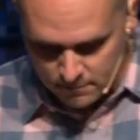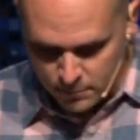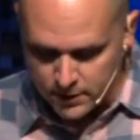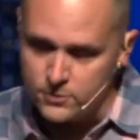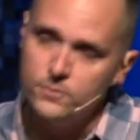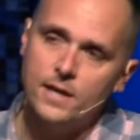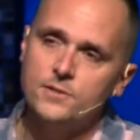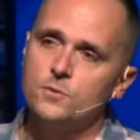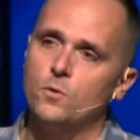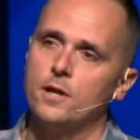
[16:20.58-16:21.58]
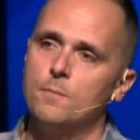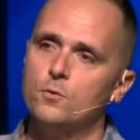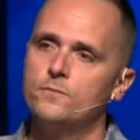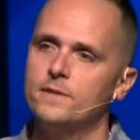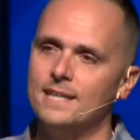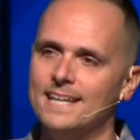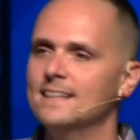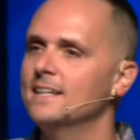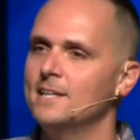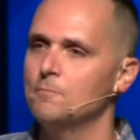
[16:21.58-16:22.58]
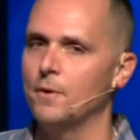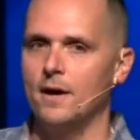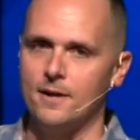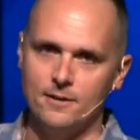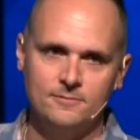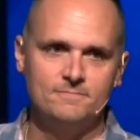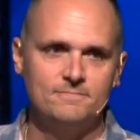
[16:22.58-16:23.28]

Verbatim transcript: but in 2001, I moved to the Inland Empire.